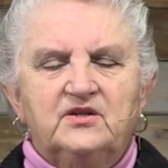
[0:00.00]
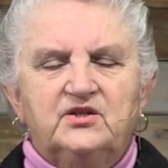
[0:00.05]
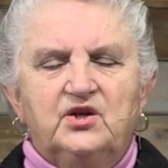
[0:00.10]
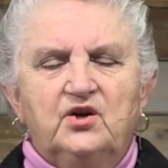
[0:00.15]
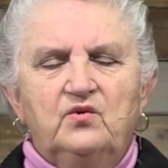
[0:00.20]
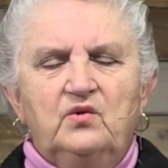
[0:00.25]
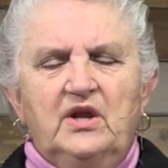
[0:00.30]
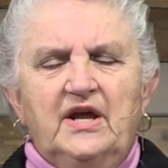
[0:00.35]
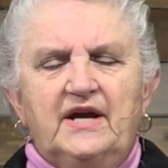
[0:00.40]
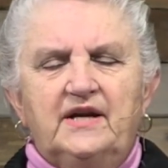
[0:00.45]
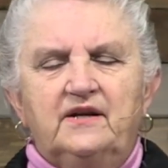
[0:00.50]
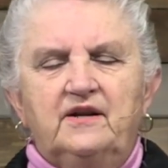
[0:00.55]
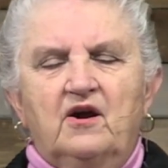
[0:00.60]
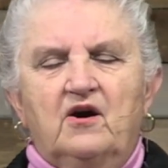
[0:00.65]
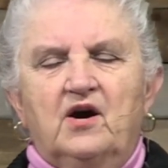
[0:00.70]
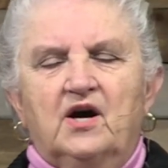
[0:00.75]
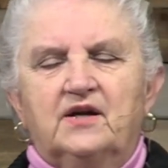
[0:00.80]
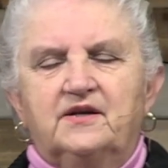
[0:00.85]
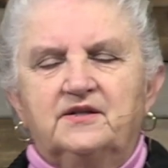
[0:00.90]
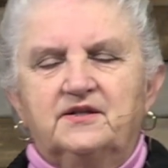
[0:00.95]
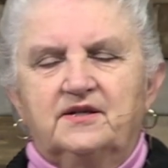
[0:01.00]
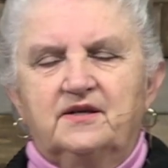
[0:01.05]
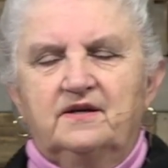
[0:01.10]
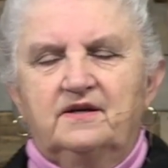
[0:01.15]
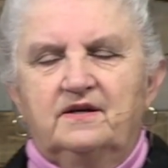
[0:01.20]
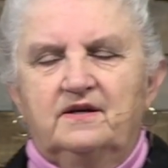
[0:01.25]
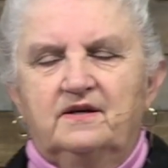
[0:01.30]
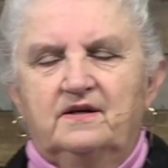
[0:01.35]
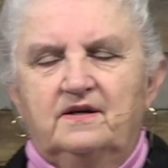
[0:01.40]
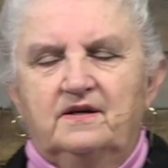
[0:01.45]
So let not
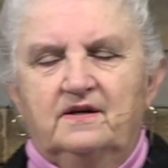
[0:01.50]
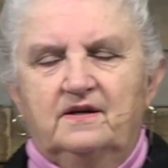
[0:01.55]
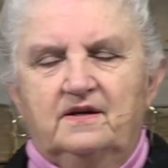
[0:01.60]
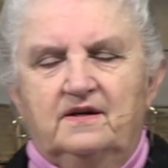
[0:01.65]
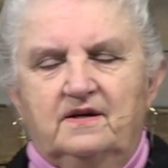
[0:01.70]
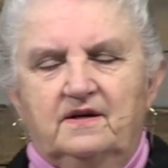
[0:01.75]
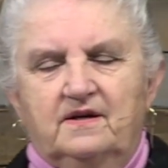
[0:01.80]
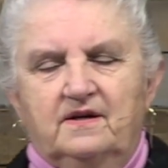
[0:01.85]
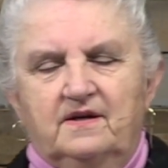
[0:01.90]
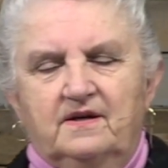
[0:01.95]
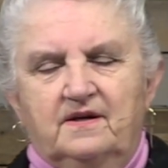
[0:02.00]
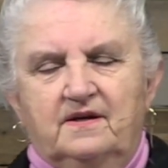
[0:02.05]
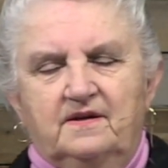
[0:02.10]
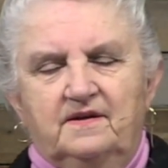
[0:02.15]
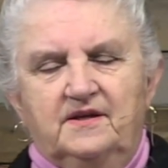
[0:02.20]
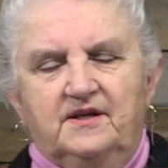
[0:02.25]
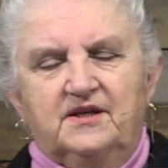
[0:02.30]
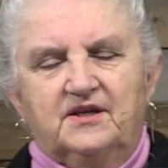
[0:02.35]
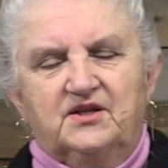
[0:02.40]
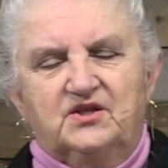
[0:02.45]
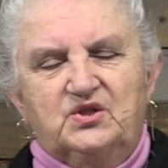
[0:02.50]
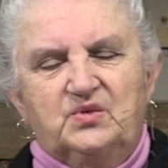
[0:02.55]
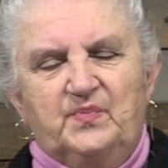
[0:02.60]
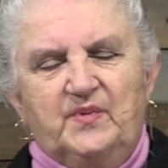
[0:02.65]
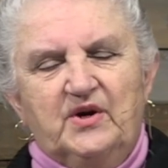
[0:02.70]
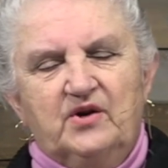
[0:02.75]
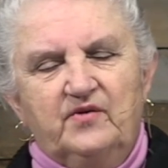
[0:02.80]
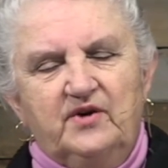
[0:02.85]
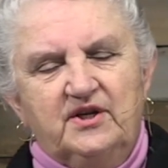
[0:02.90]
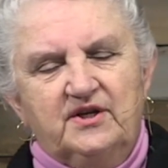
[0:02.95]
the
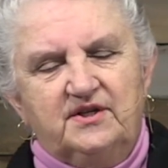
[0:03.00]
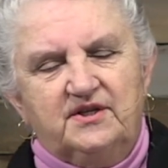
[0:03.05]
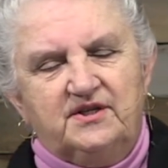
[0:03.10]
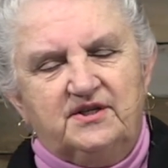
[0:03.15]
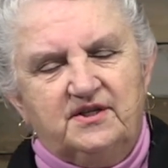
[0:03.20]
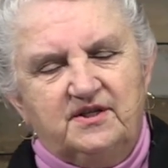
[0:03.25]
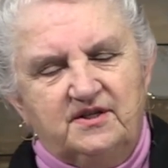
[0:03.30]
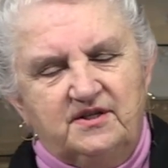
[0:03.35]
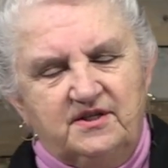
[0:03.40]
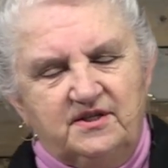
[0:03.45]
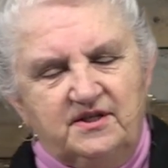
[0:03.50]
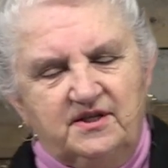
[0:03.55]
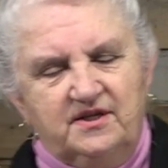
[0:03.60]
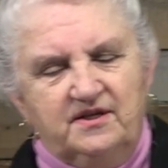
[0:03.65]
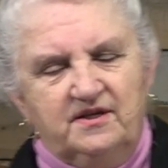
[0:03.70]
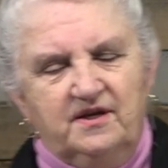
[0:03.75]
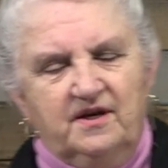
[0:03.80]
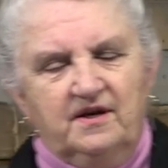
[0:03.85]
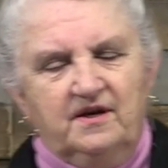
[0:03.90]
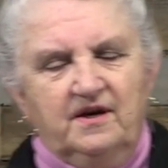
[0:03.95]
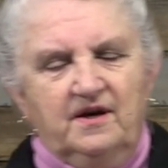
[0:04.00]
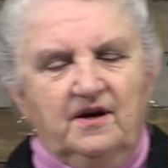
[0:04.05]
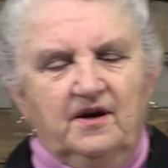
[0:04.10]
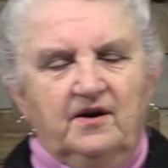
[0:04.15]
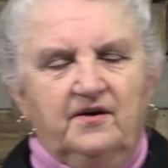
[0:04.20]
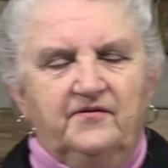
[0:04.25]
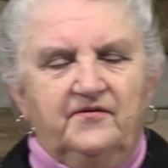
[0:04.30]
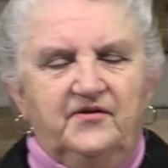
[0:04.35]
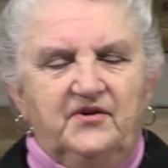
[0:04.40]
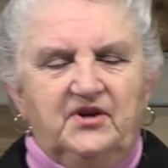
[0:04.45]
experiences
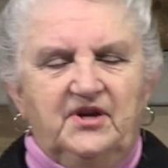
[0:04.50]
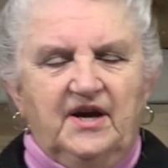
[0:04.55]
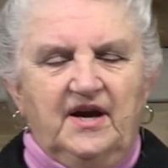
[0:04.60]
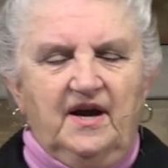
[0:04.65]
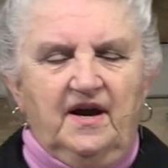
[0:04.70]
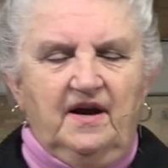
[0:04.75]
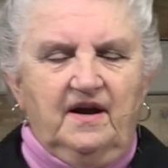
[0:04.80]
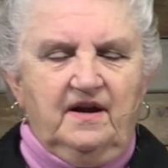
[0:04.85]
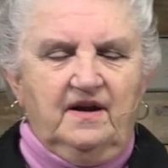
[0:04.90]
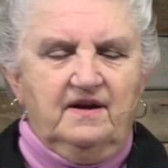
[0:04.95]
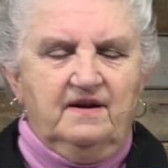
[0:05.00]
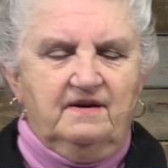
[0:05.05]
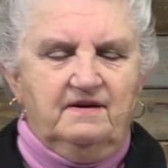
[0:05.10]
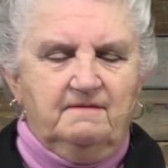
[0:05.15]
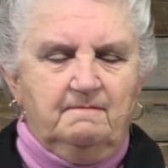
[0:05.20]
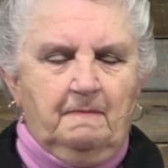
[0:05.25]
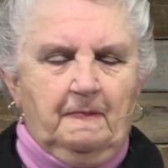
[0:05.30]
of the day